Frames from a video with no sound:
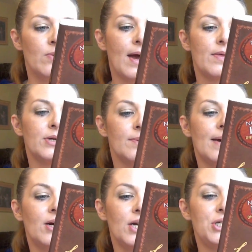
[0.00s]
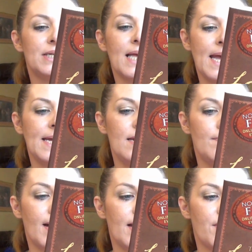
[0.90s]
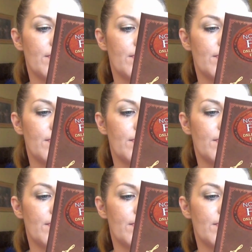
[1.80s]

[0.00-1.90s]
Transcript: Whether your marriage is hanging by a